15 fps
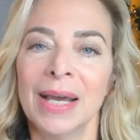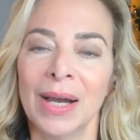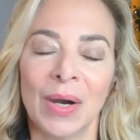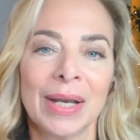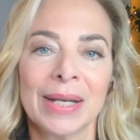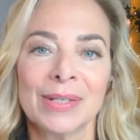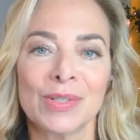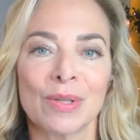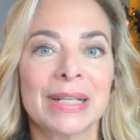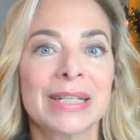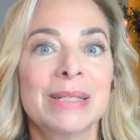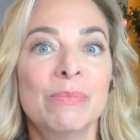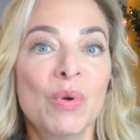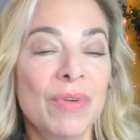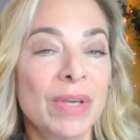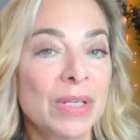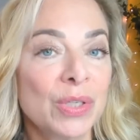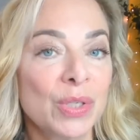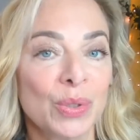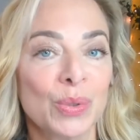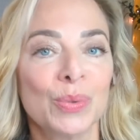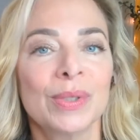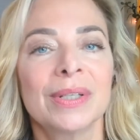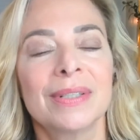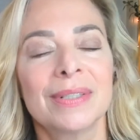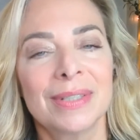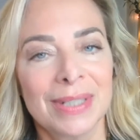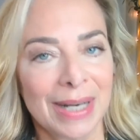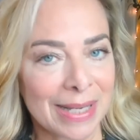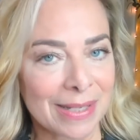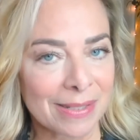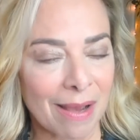All right, so let's move into today's